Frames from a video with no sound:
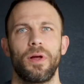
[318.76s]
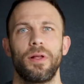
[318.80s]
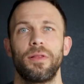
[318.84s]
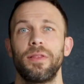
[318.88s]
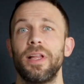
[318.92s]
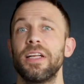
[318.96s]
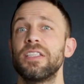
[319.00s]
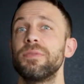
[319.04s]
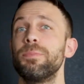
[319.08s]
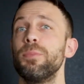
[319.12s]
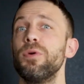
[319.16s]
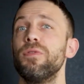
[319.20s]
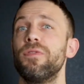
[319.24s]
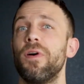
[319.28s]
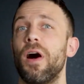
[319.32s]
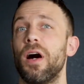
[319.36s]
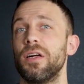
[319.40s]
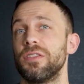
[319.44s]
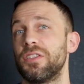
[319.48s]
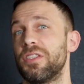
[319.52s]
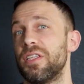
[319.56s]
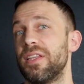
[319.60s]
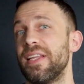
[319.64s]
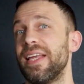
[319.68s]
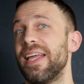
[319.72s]
Let's move
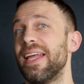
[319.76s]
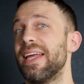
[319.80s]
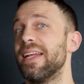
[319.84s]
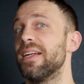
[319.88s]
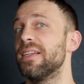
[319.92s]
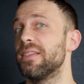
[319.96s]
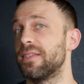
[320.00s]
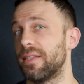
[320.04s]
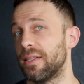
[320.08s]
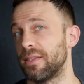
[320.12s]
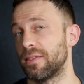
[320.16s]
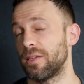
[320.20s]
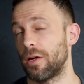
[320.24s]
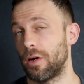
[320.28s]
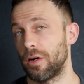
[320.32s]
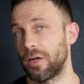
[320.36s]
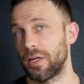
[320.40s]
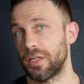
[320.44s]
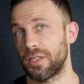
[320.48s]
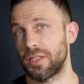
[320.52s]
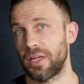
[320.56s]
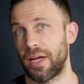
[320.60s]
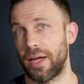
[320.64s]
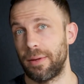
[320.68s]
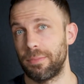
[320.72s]
on to the innocence
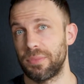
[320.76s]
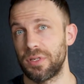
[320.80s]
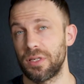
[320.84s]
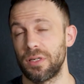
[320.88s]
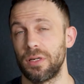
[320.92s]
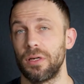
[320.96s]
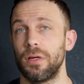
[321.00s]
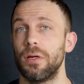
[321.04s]
archetype.